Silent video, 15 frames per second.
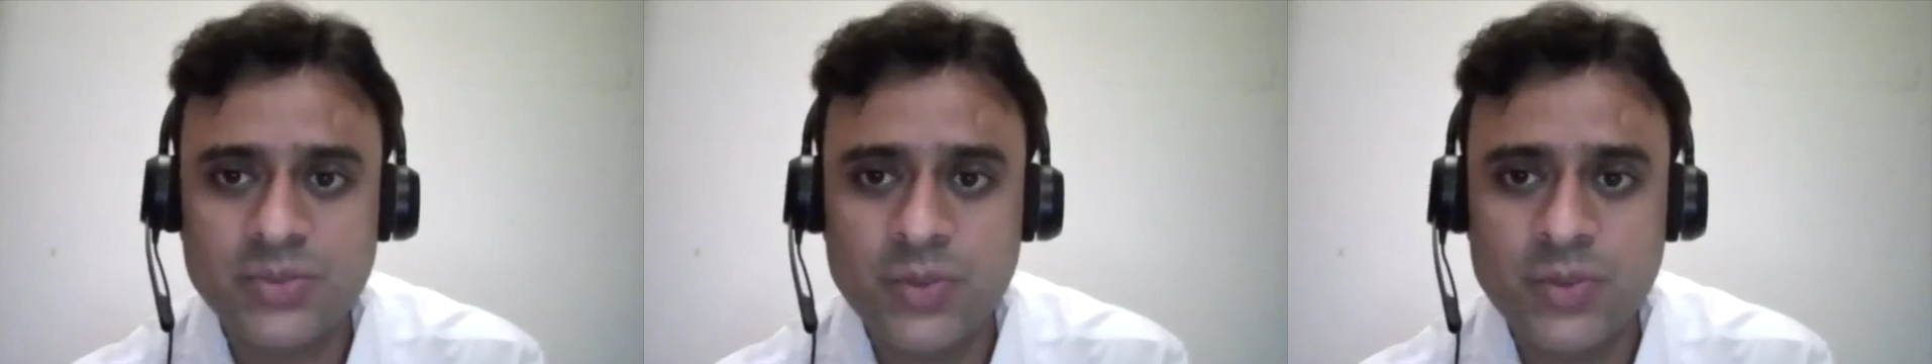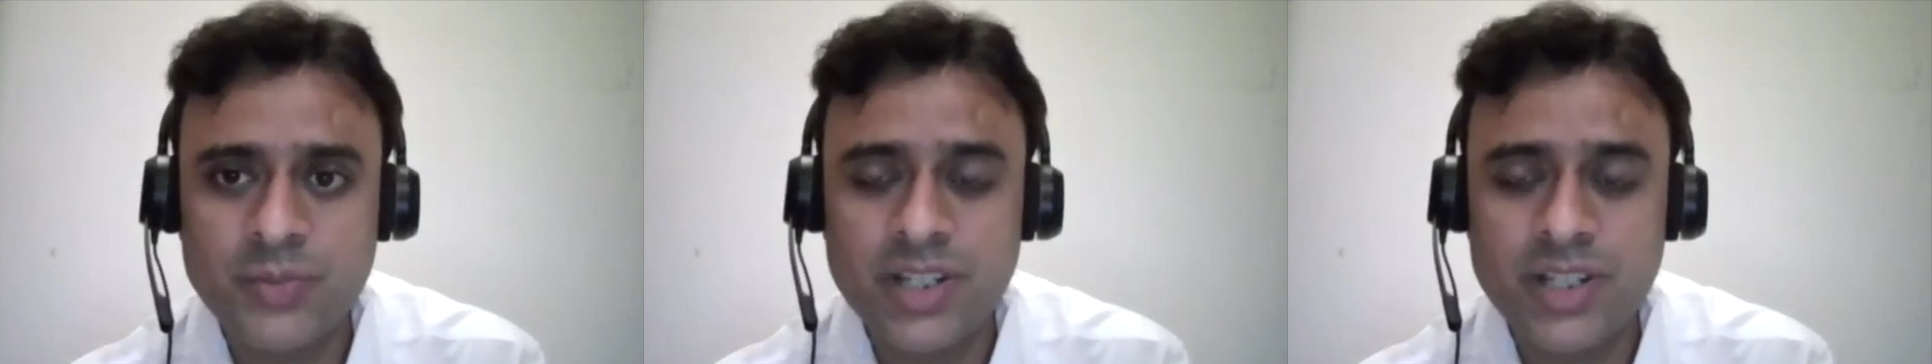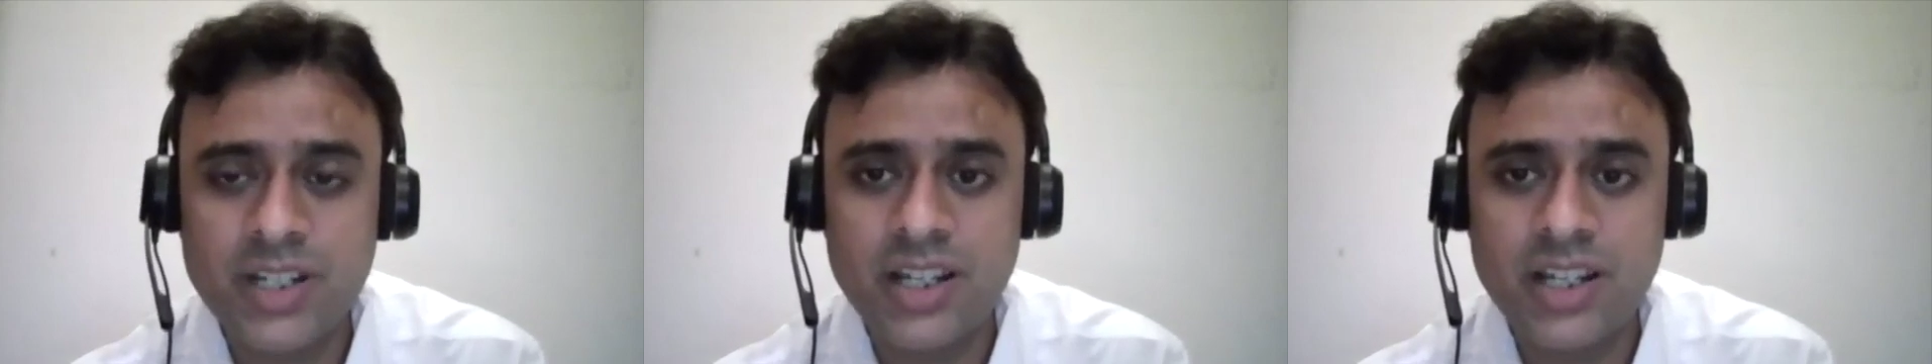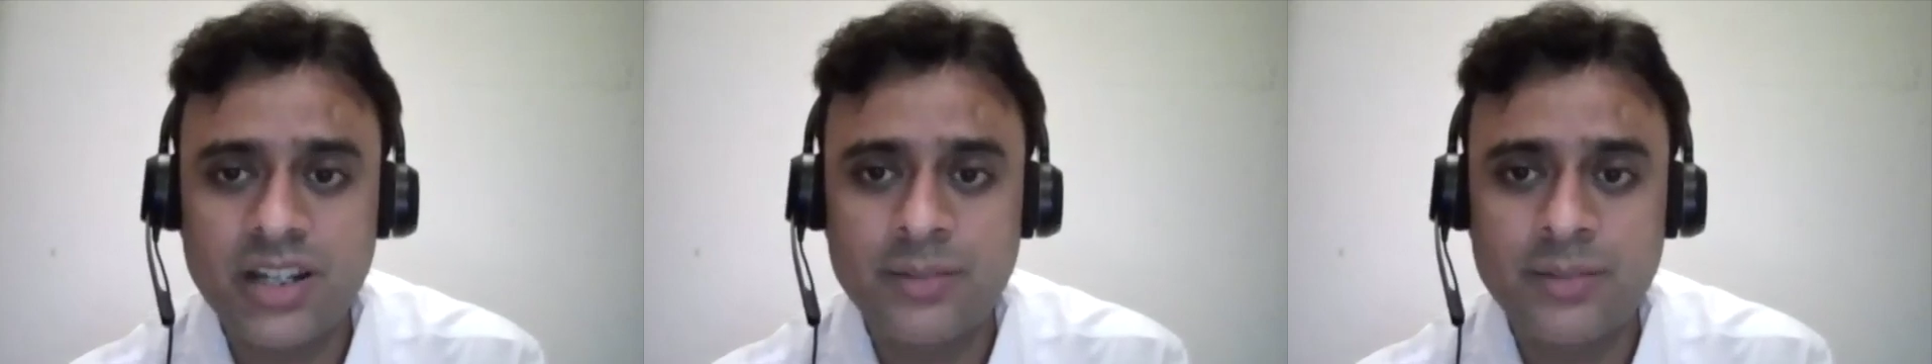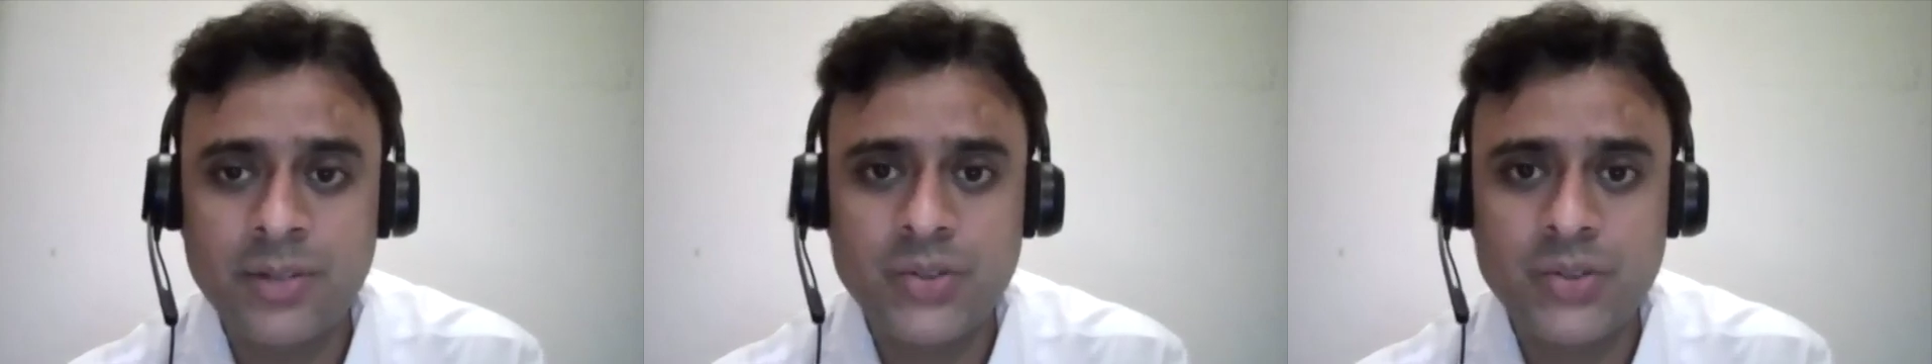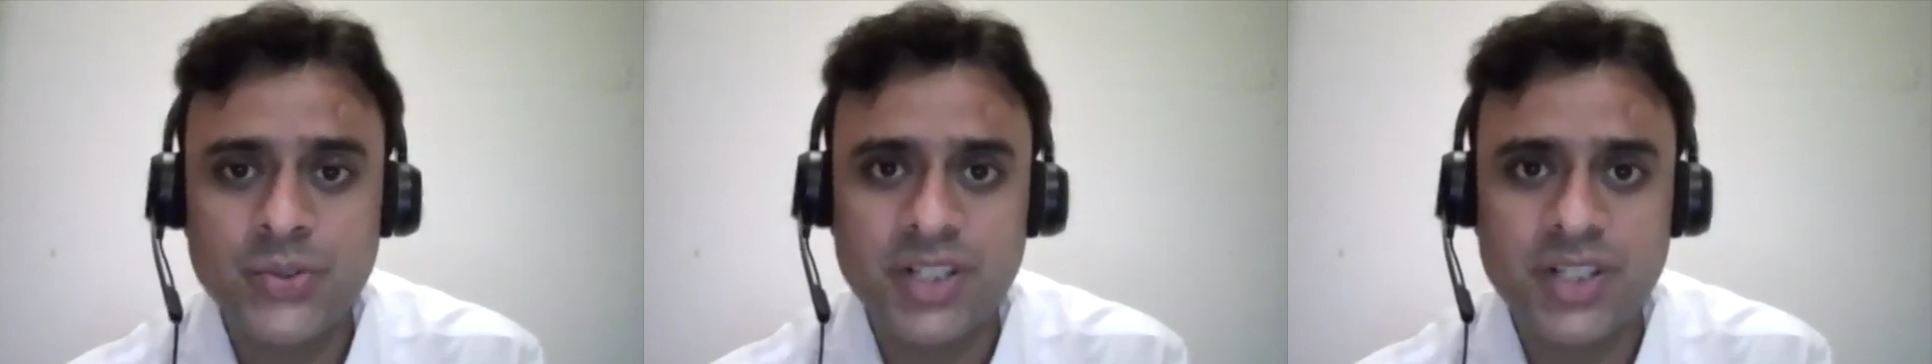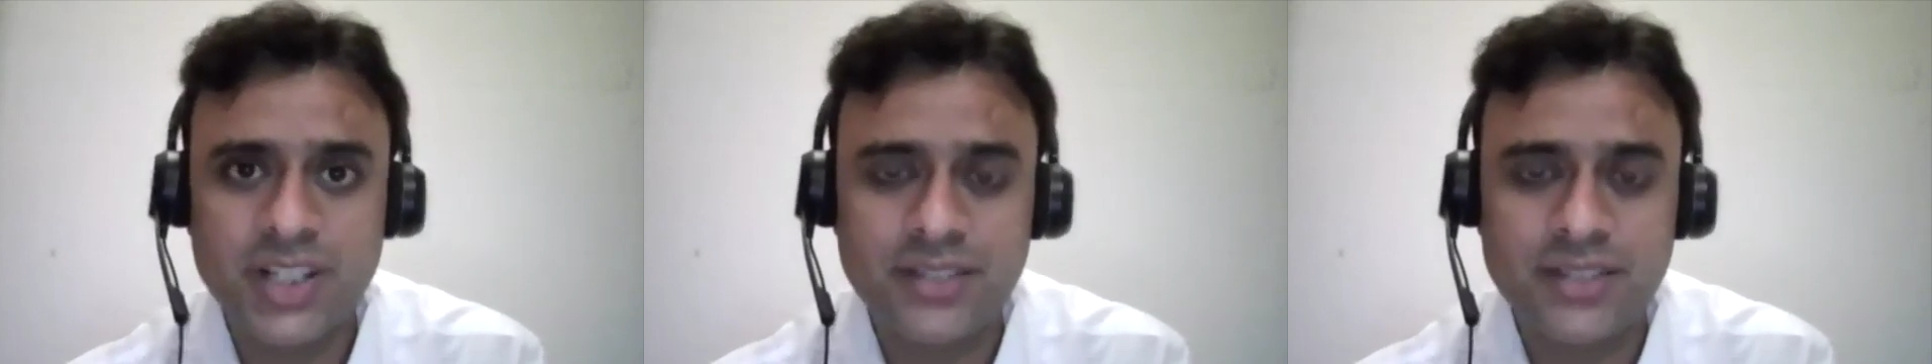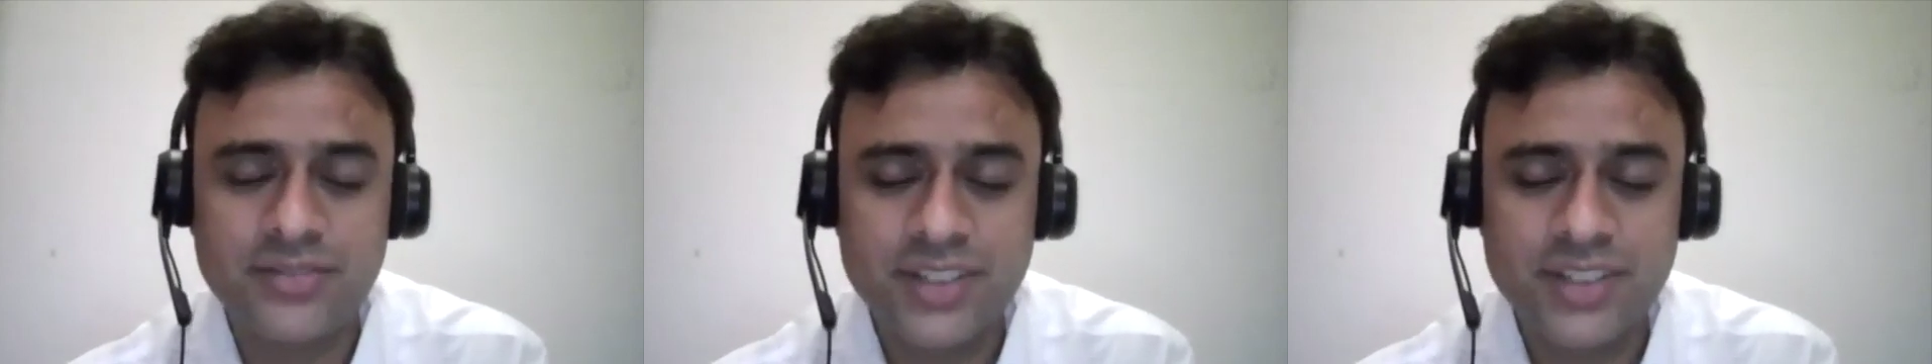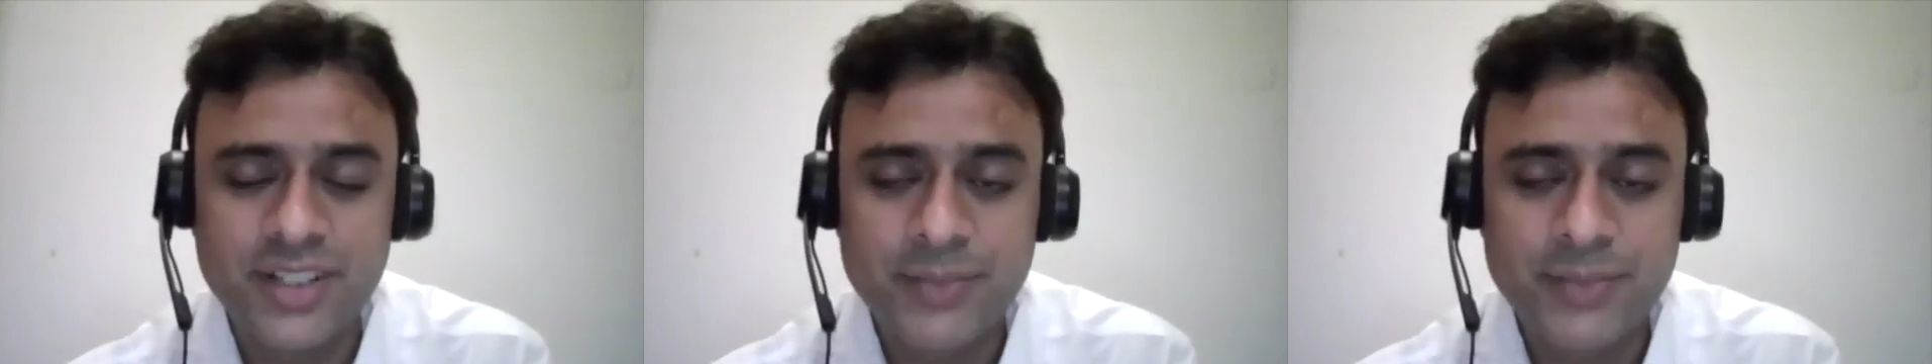would be about to arrive.